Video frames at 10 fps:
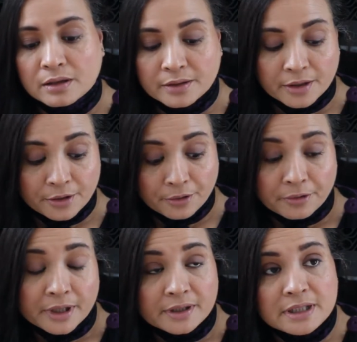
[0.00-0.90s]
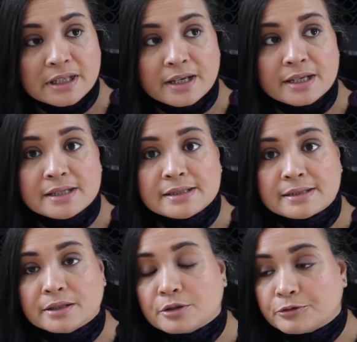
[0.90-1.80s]
that are really nice
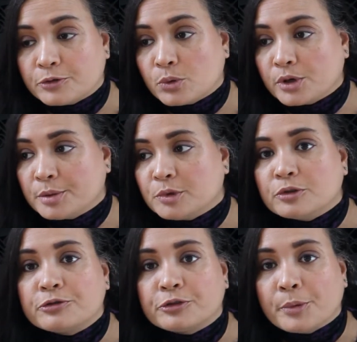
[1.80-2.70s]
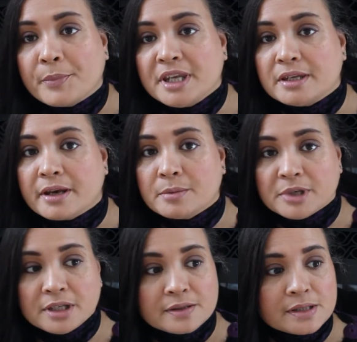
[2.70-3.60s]
and affordable for me. I
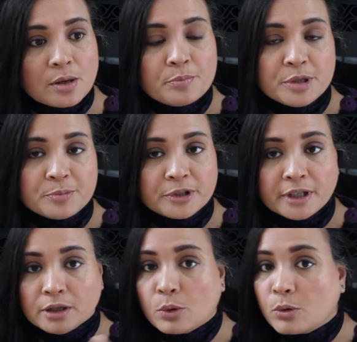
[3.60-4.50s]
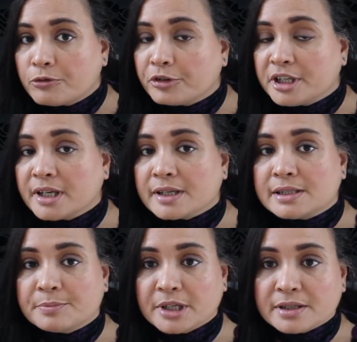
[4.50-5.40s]
mean, some people, they go for the
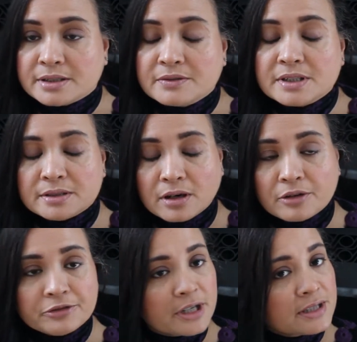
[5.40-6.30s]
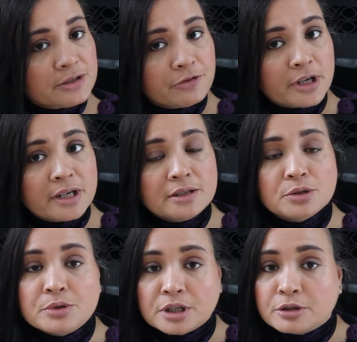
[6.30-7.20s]
expensive stuff. That's fine,
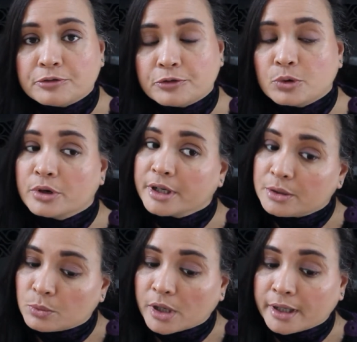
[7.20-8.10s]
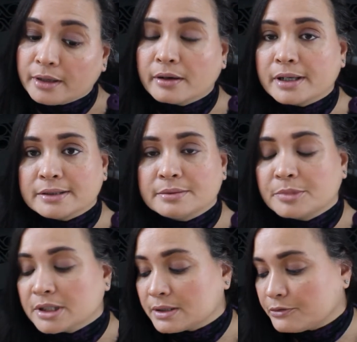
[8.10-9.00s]
you can afford it, why not?
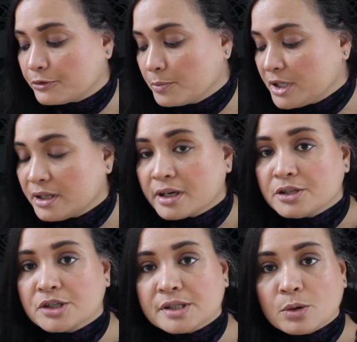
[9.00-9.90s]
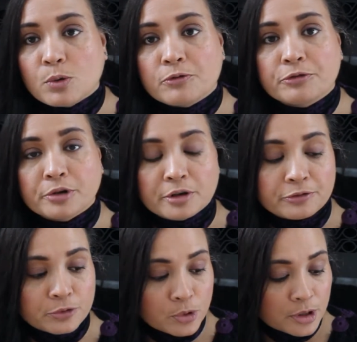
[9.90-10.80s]
But for me, I just go for
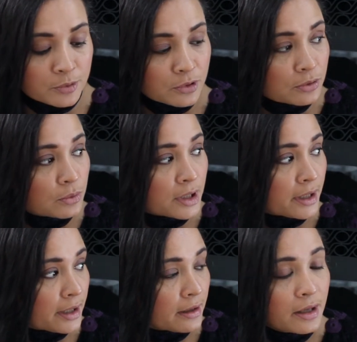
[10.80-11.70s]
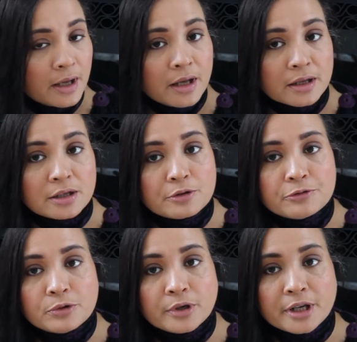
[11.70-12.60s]
affordable, what I can
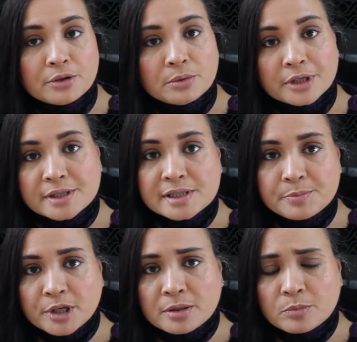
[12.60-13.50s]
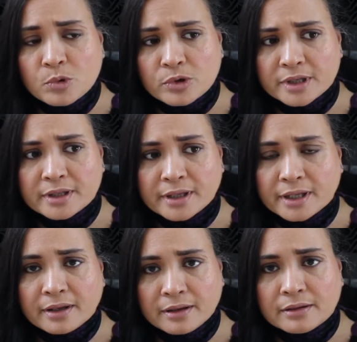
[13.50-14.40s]
afford. I don't want to spend more than
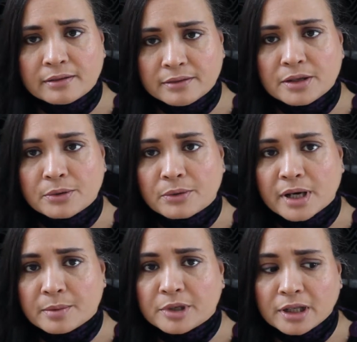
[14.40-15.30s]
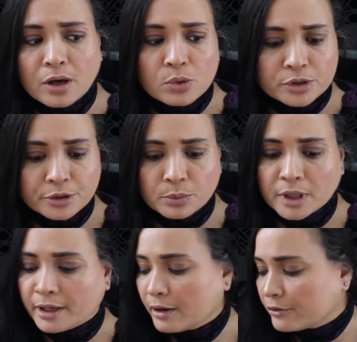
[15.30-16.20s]
I'm allowed or
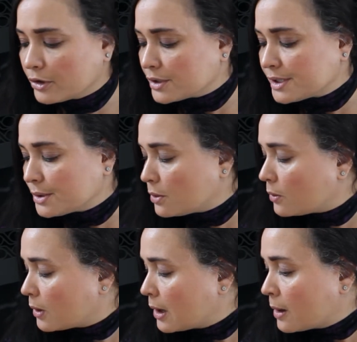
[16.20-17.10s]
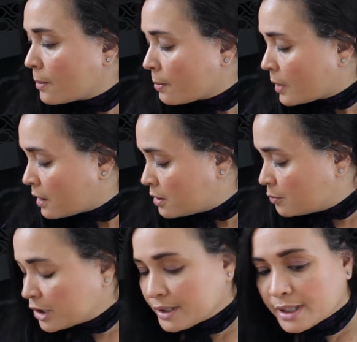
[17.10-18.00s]
whatever. So
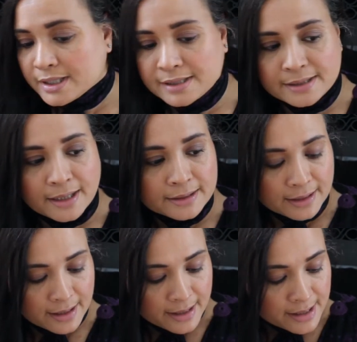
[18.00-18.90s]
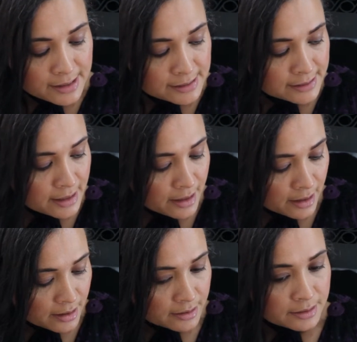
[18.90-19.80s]
but that is that, guys,
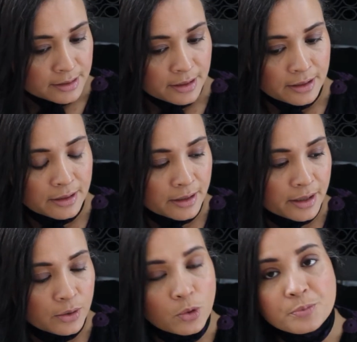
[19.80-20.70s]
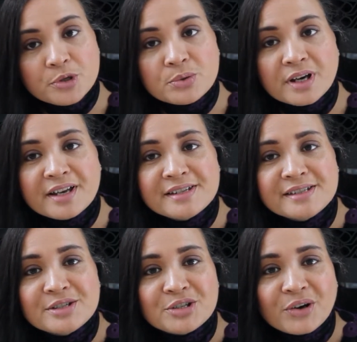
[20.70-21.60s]
and I hope you guys
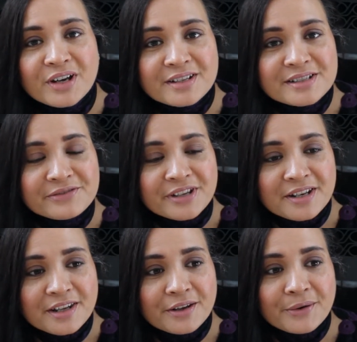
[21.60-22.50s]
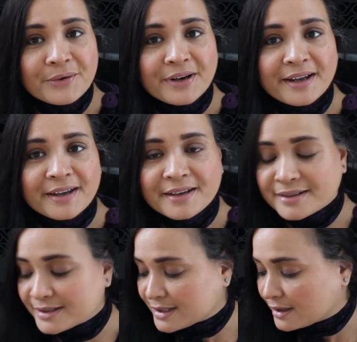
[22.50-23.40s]
enjoy this video,
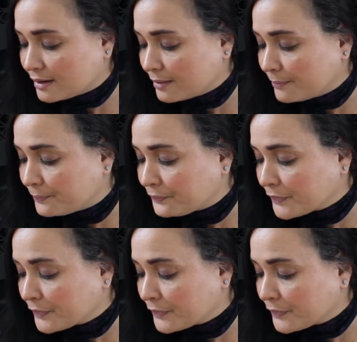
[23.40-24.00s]
and